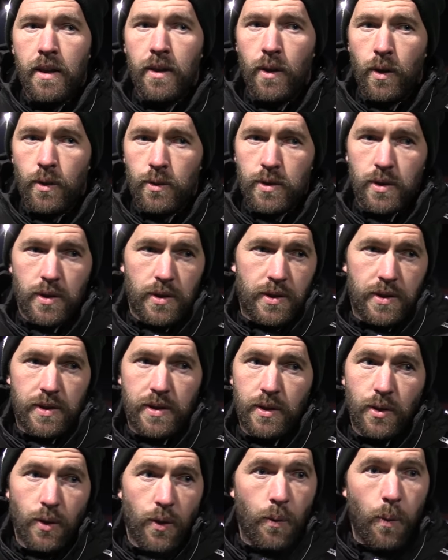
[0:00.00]
not just
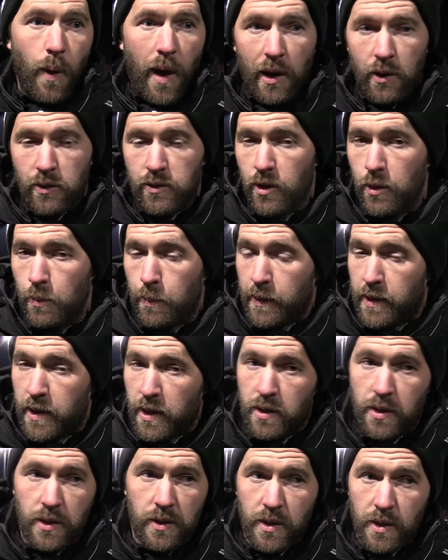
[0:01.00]
sort of one or two
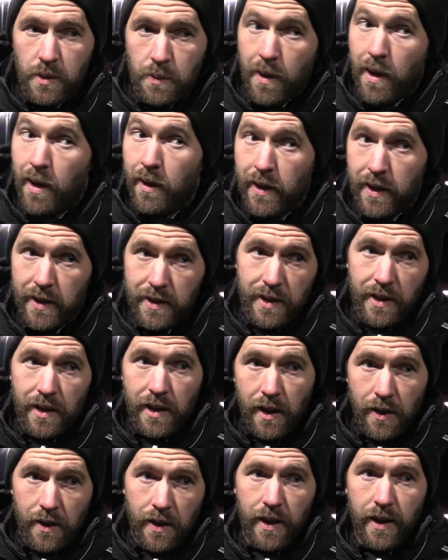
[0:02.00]
positions as well. There's you
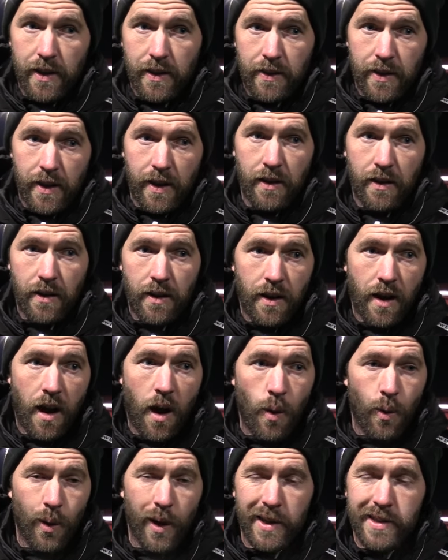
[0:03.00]
know their, their
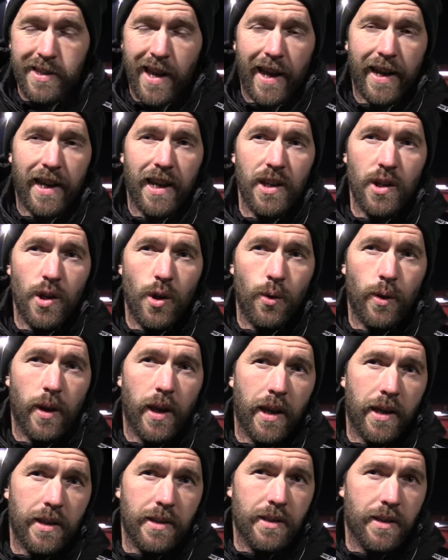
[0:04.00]
whole attacking
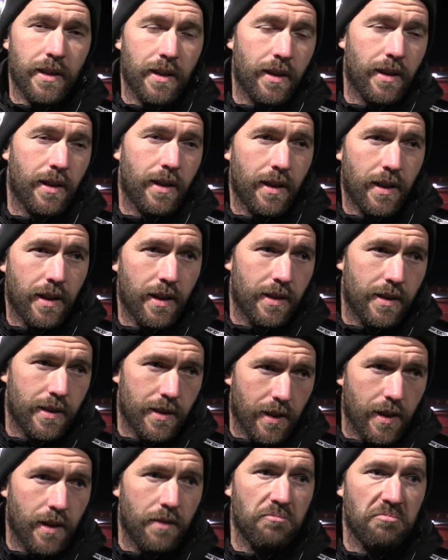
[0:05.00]
unit is a, is
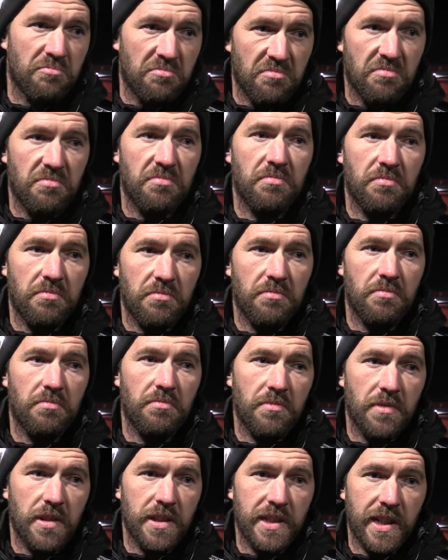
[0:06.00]
um,
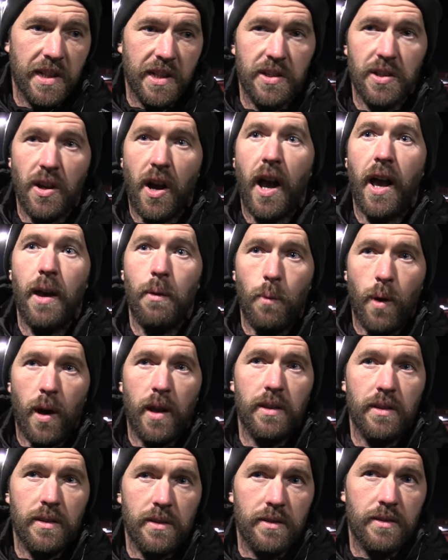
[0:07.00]
is an exciting
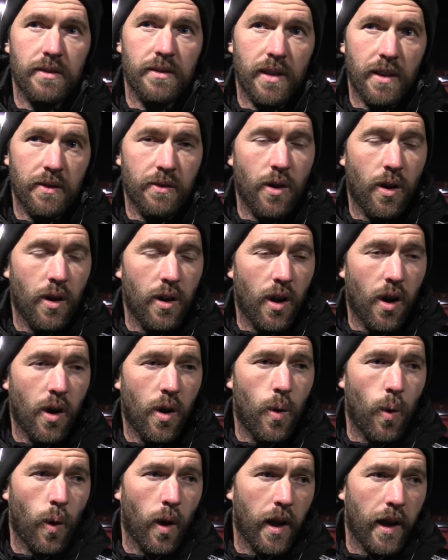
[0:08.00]
one, and they've got a lot of
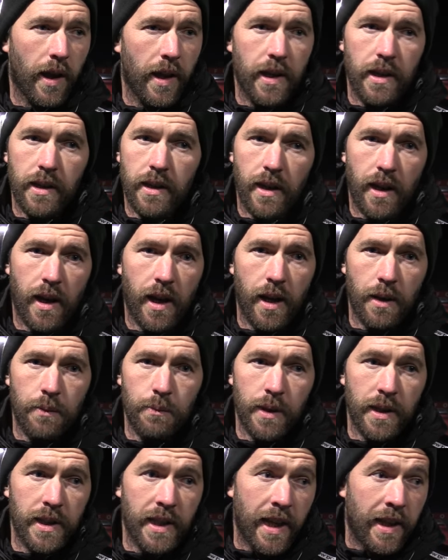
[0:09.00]
quality.
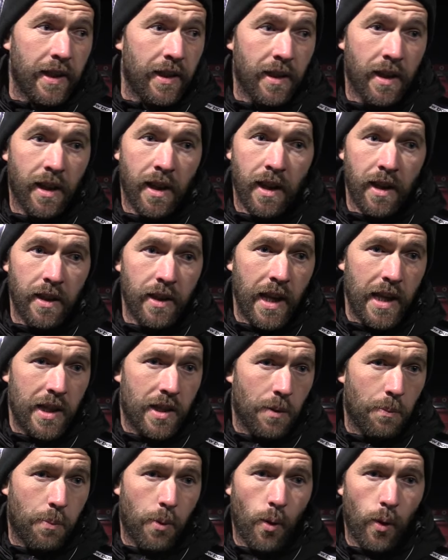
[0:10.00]
Um, and then they're
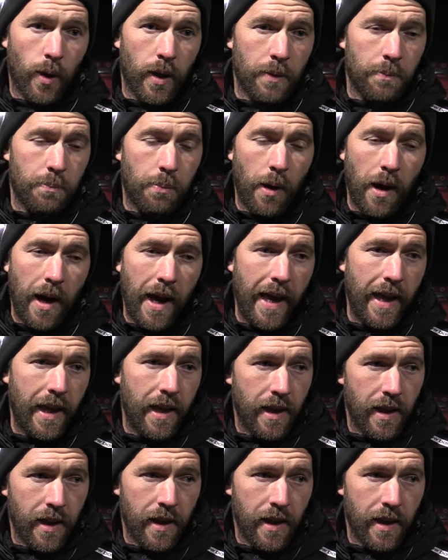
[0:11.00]
supported by